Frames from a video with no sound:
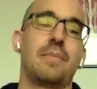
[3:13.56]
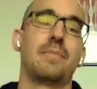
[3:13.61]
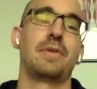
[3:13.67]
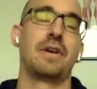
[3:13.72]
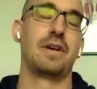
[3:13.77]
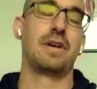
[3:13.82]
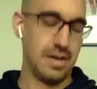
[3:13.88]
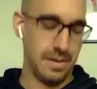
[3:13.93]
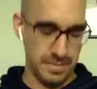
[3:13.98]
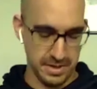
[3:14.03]

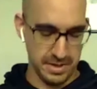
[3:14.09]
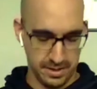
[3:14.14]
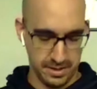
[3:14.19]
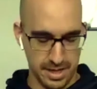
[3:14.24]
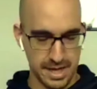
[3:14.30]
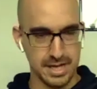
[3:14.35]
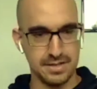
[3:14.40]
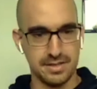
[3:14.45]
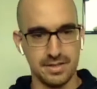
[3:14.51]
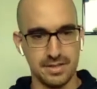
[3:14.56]
I'm the
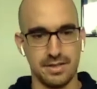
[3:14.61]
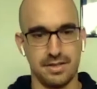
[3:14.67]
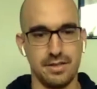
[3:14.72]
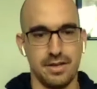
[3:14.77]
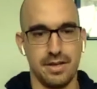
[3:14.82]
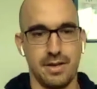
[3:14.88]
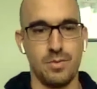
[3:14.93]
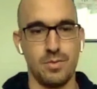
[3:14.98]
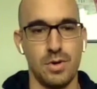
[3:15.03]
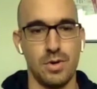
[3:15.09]
classic
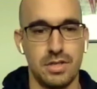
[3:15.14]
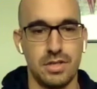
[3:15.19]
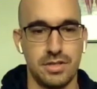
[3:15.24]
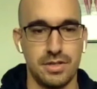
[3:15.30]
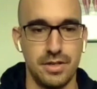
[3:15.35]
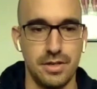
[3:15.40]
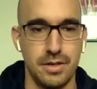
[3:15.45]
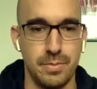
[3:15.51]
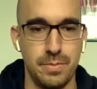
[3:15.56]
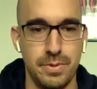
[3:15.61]
like
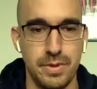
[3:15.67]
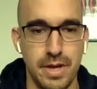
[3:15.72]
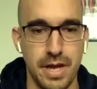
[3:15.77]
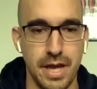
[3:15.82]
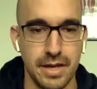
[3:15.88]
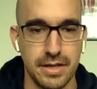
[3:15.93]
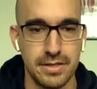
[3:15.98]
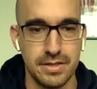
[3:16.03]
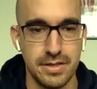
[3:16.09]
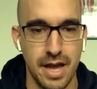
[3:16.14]
washed up
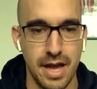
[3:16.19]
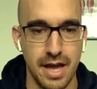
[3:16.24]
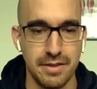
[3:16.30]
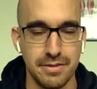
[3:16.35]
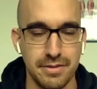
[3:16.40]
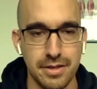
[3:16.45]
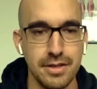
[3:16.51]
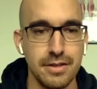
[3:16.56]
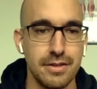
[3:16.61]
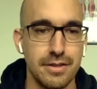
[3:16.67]

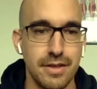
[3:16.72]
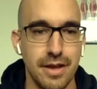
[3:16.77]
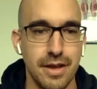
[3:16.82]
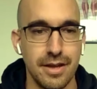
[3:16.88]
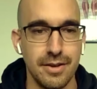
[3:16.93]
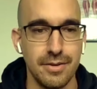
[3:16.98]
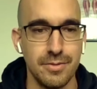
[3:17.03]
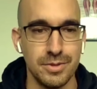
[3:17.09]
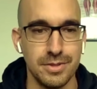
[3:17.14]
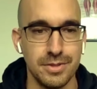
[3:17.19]
ex-athlete
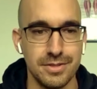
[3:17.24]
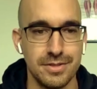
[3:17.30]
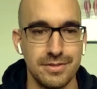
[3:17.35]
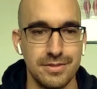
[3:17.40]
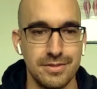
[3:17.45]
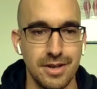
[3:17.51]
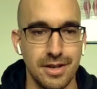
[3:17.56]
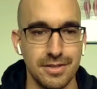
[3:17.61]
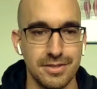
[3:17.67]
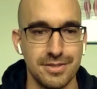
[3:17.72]
that
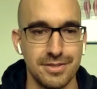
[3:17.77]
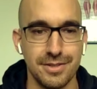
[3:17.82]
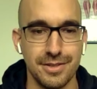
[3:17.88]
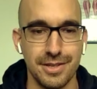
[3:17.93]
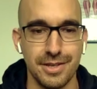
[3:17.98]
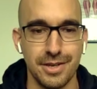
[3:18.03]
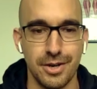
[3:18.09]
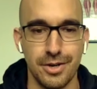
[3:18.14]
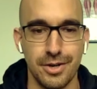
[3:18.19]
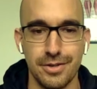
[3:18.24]
was
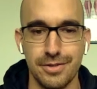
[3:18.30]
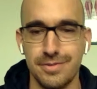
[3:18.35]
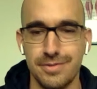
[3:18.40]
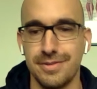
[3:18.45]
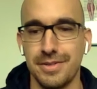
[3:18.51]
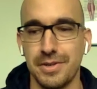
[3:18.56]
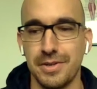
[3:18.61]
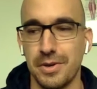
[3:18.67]
constantly hurt,